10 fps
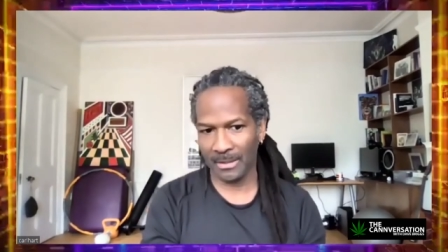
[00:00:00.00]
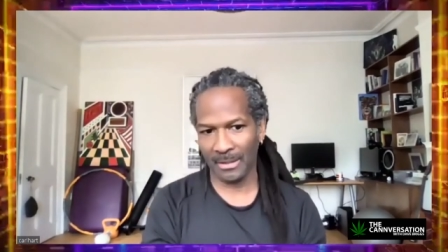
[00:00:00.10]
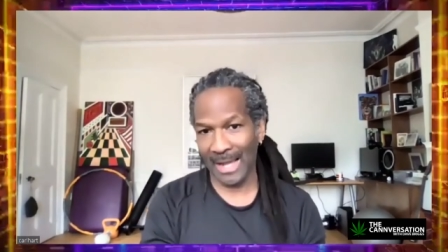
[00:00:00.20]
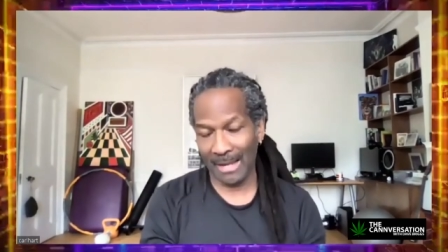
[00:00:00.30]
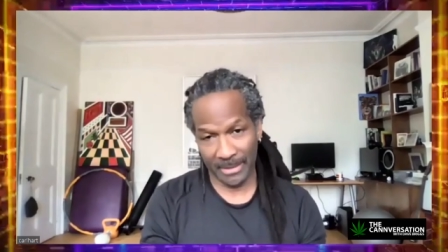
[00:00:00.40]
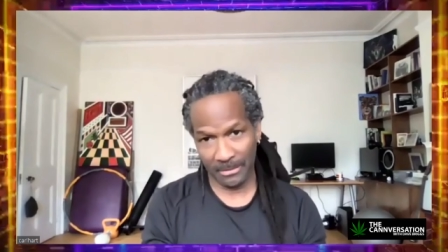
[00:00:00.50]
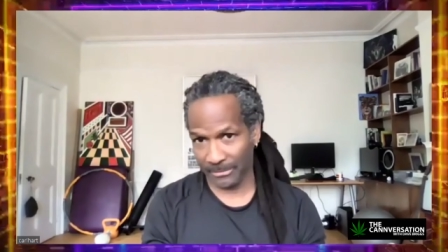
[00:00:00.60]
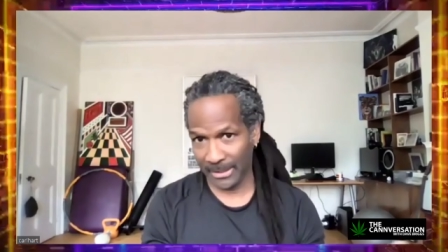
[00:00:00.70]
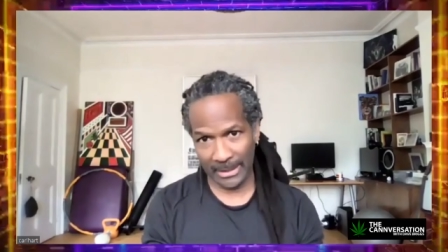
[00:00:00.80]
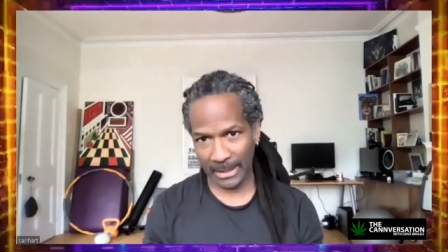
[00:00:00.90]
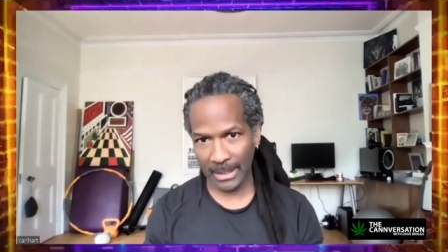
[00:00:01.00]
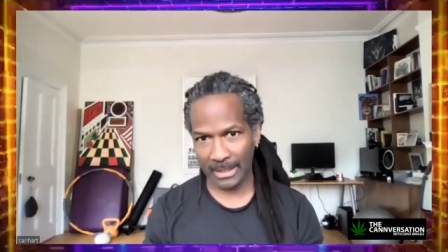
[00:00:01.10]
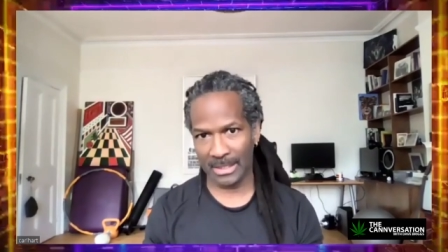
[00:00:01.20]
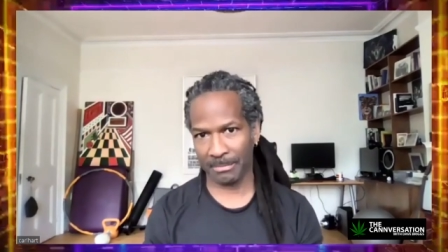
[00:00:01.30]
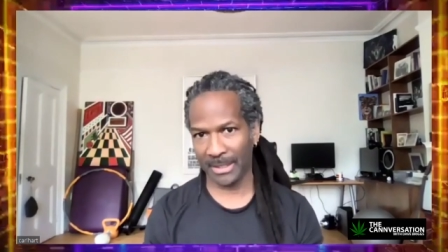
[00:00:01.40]
lobby really
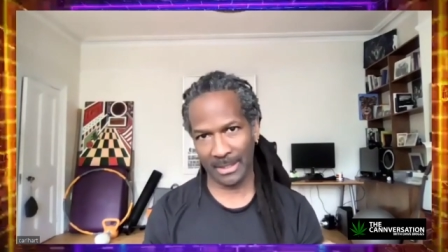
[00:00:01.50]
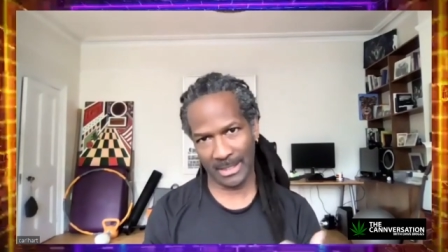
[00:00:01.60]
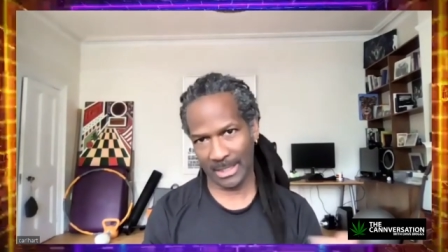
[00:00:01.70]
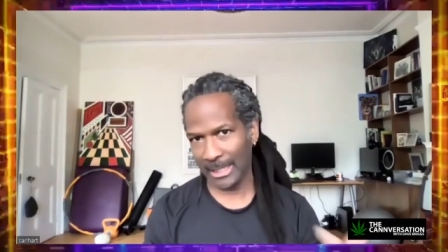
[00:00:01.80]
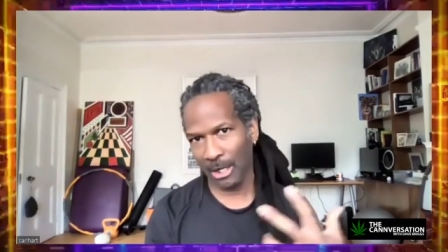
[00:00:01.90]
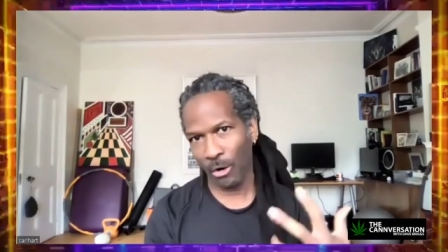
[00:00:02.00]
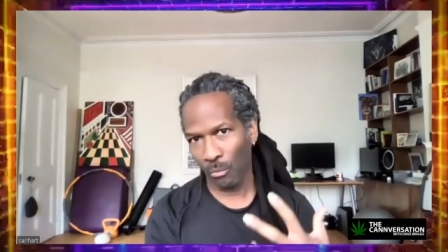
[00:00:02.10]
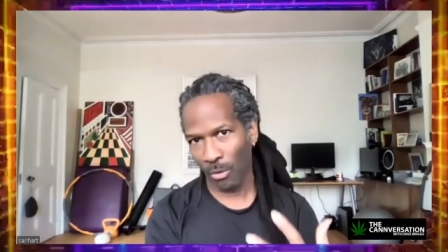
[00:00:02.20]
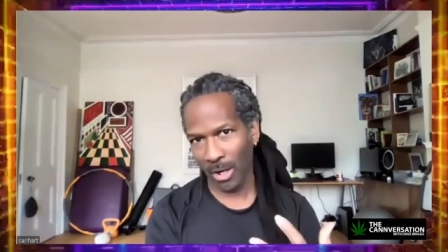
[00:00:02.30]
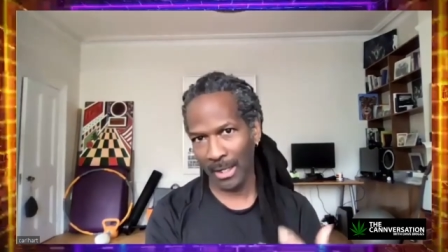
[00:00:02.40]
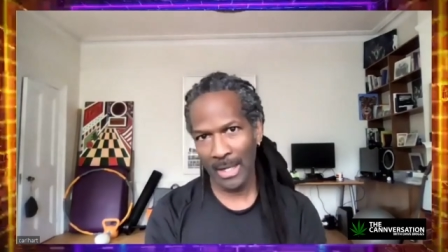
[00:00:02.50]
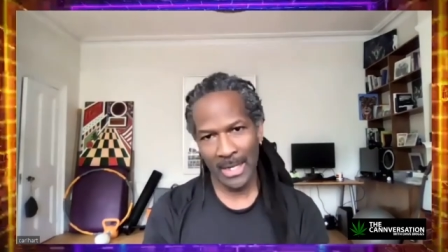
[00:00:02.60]
is because they don't want